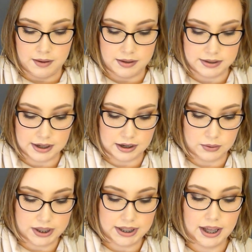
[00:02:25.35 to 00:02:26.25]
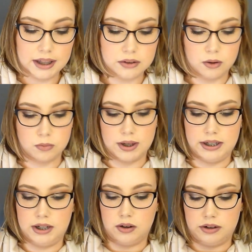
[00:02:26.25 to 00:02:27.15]
Now, he had
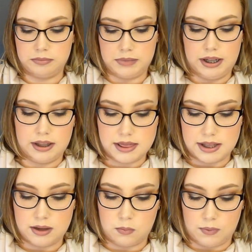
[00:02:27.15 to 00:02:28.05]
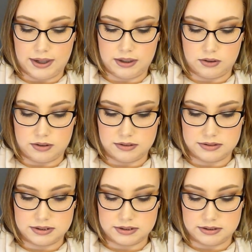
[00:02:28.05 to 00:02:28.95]
already gotten me the Wayne
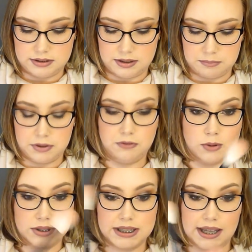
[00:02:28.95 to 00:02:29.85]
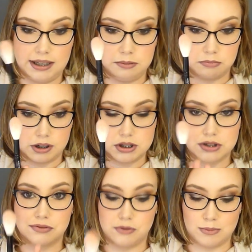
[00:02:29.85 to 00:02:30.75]
Goss number 14 brush
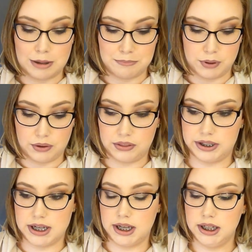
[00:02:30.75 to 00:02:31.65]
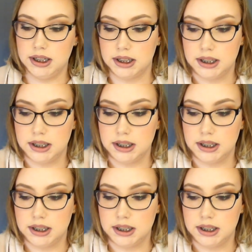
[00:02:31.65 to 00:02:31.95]
for my birthday.